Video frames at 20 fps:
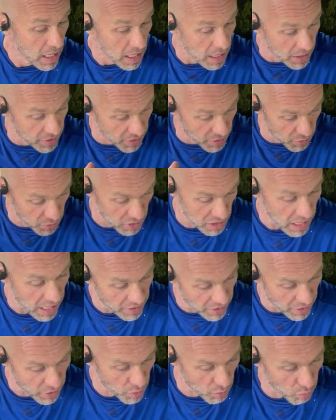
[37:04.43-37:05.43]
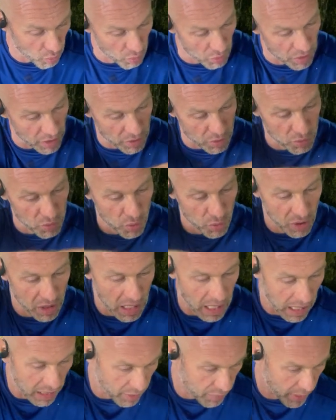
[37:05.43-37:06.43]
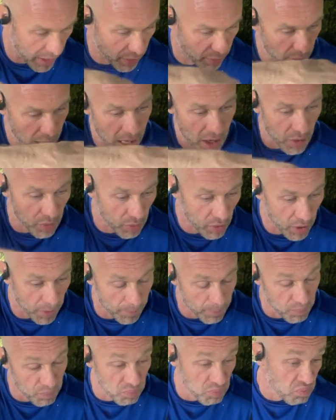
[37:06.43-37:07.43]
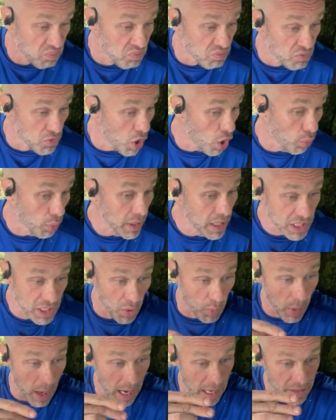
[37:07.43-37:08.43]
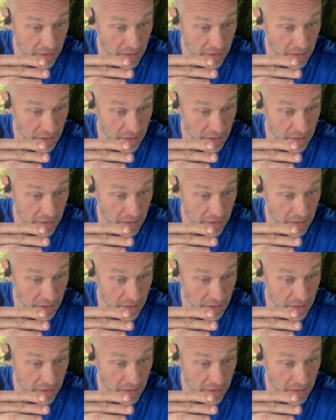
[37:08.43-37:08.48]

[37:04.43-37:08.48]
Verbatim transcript: and then you and then you then you do the concrete around no reason why